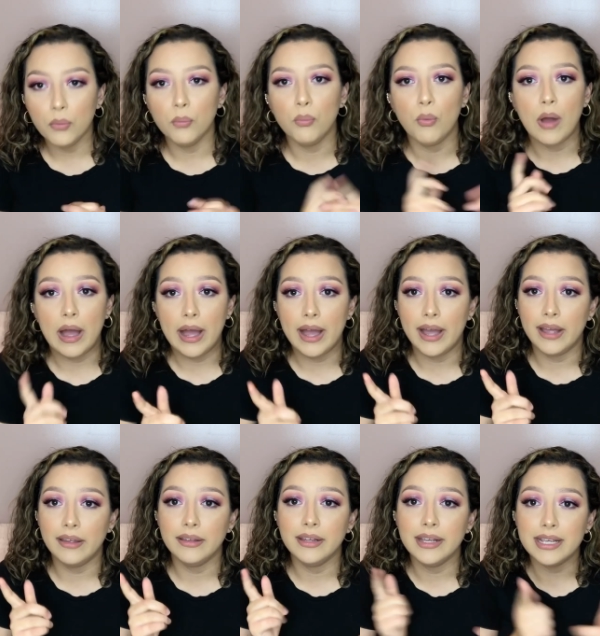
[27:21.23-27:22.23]

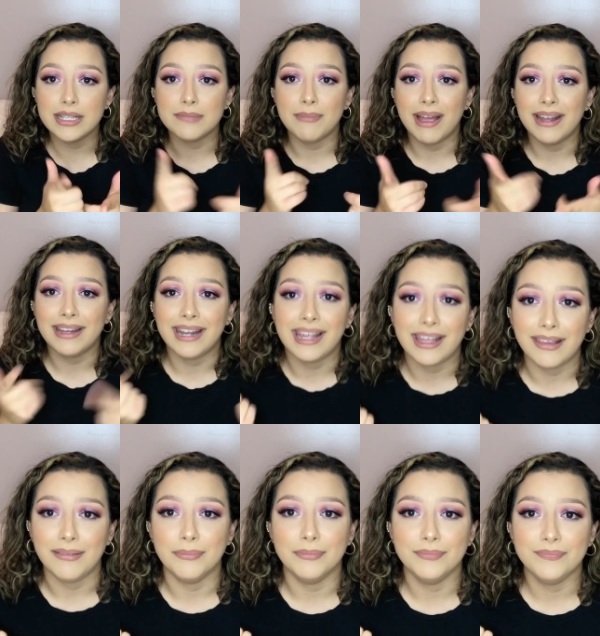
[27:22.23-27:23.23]
Why is my
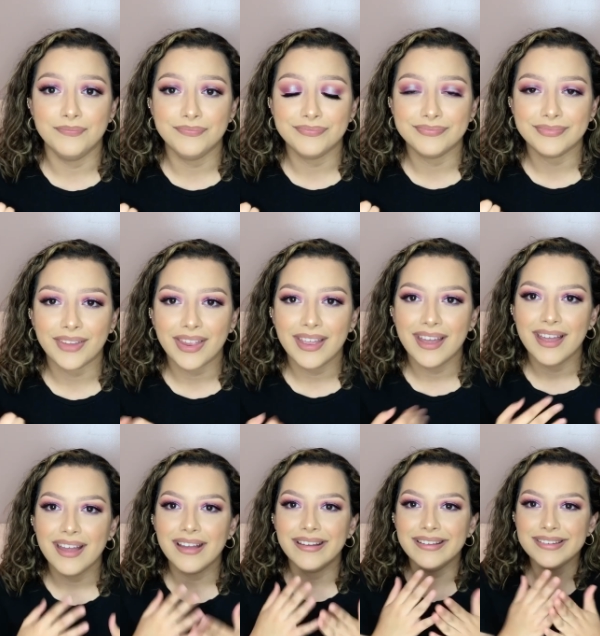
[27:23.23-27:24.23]
name
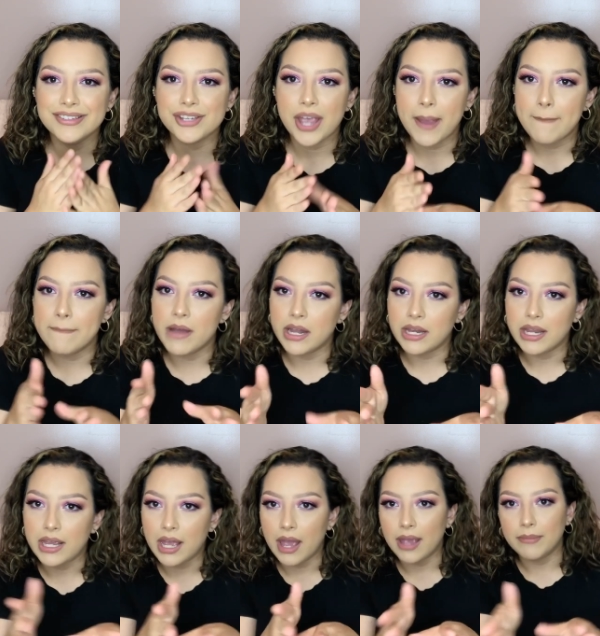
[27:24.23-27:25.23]
J
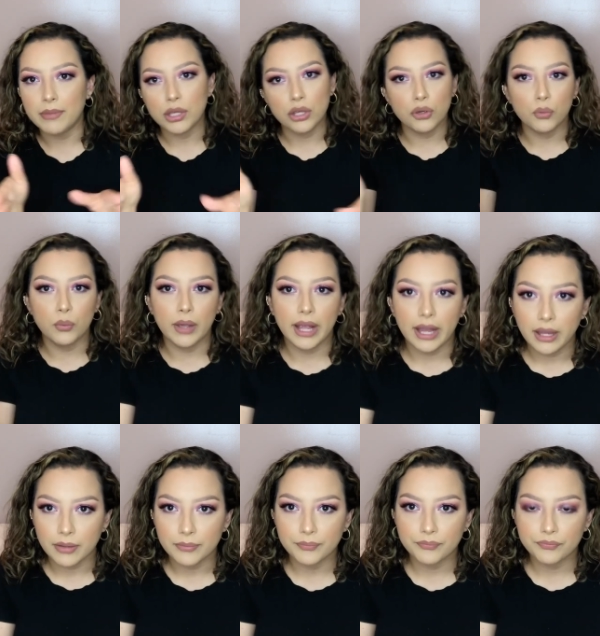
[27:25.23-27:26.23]
Money MUA.
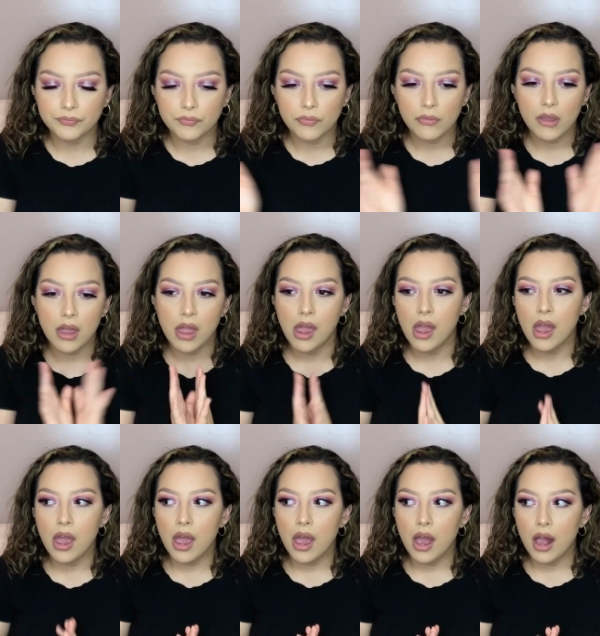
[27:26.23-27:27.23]

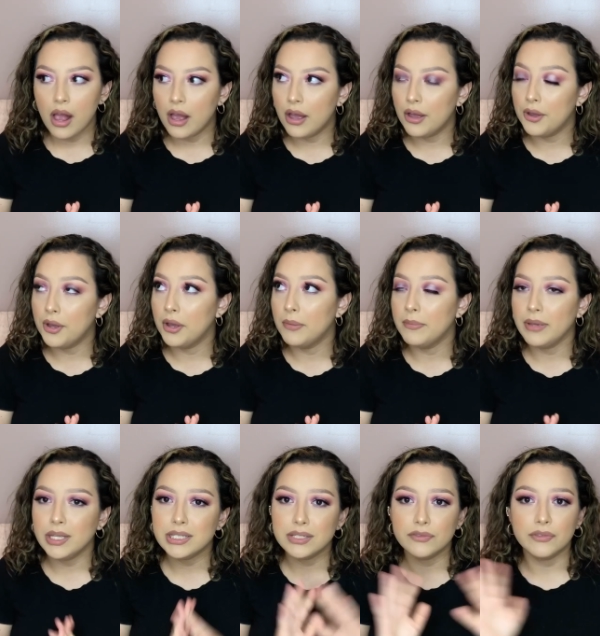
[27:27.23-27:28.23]
Um,
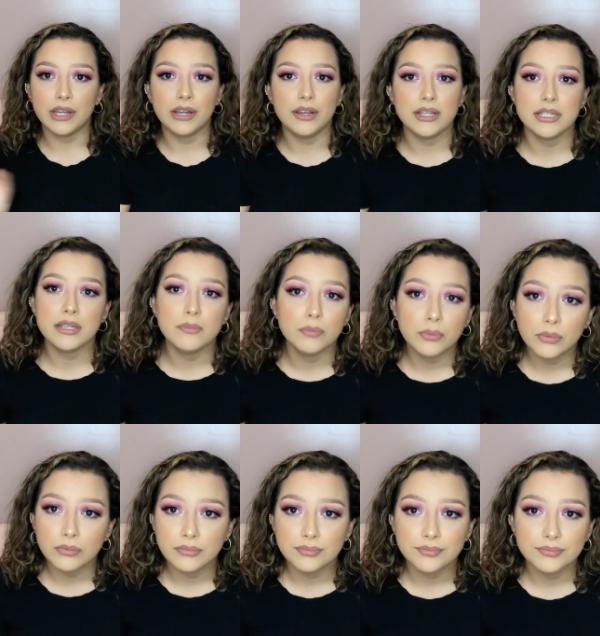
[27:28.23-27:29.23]
it's very
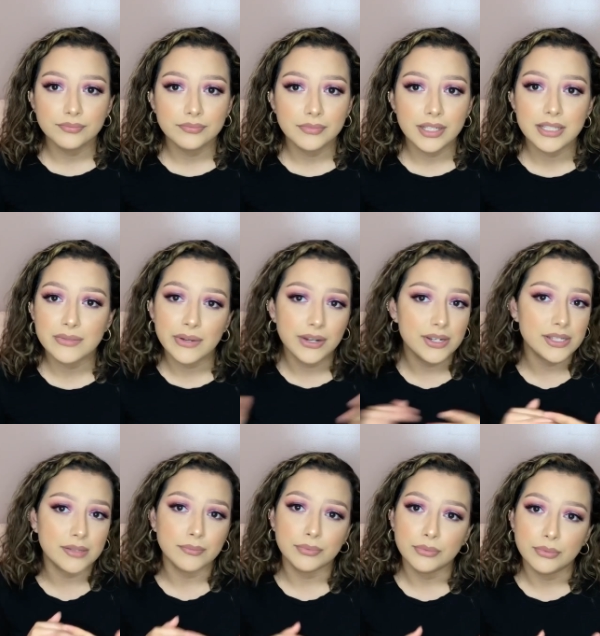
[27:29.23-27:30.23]
simple. It's very
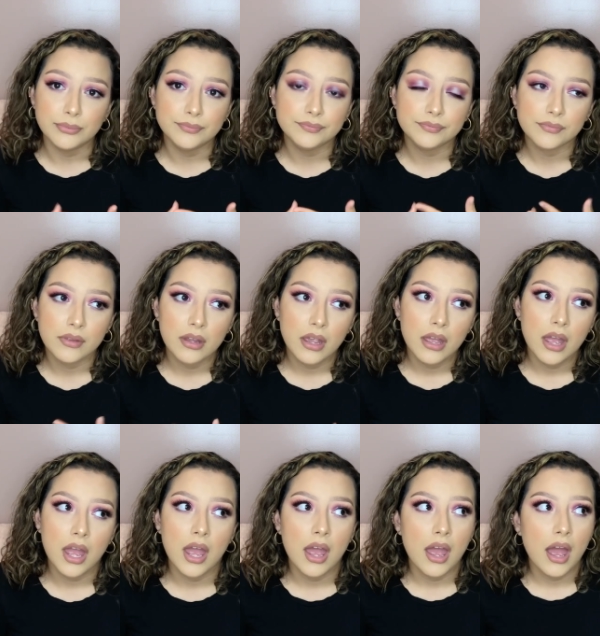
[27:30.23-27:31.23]
simple.
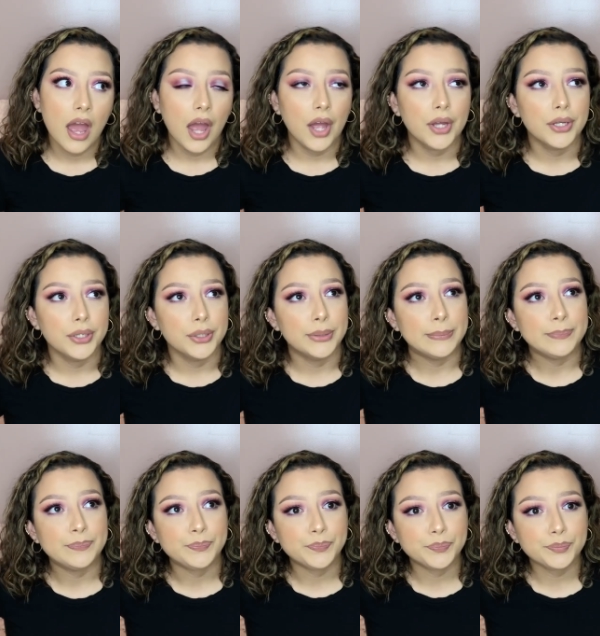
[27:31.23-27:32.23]

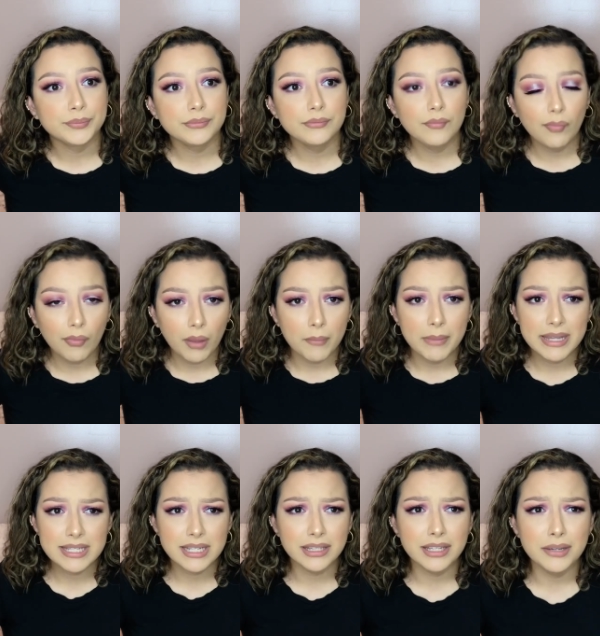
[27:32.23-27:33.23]
Um,
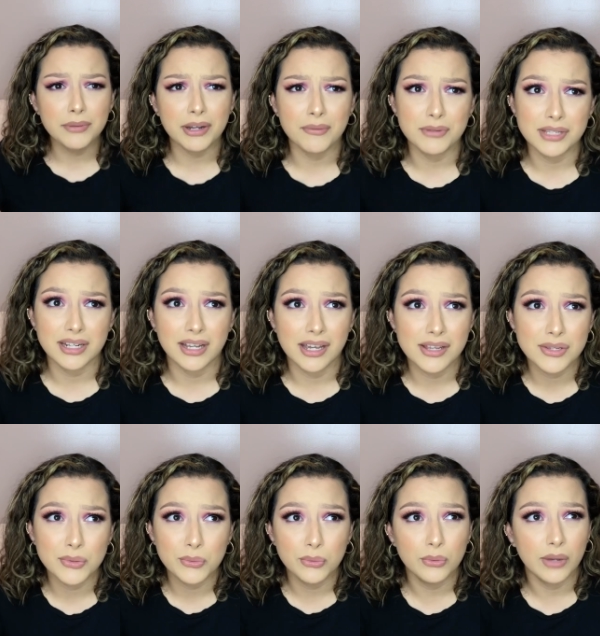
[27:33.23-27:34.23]
basically, when I was in high
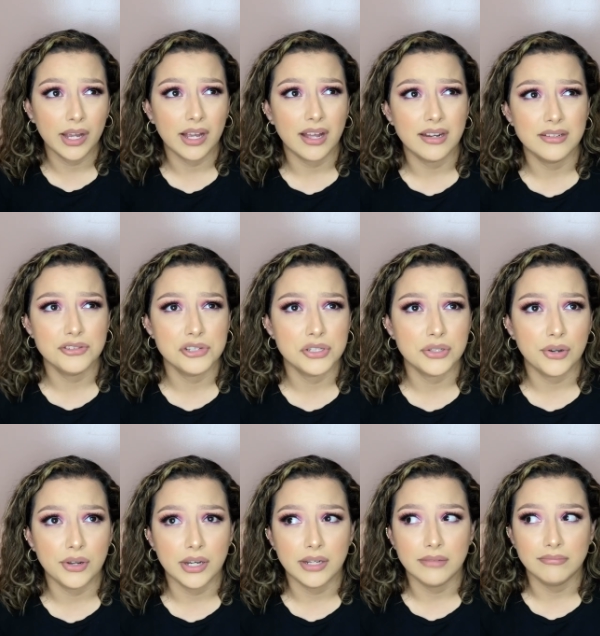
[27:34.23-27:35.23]
school, I kind of just
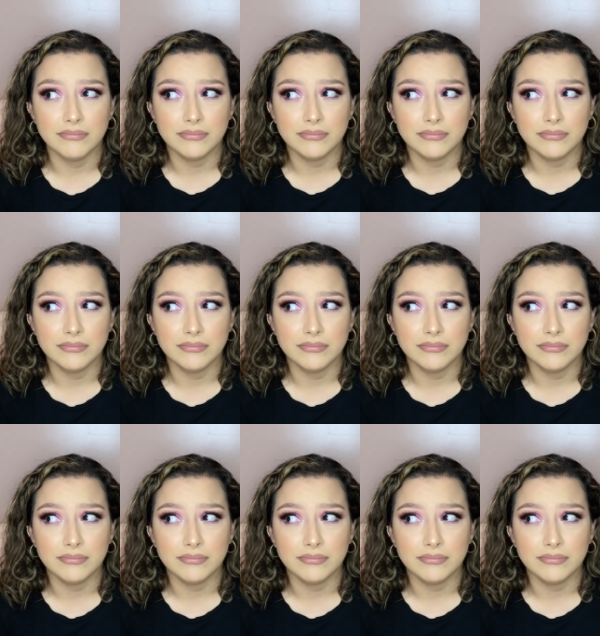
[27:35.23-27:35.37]
started.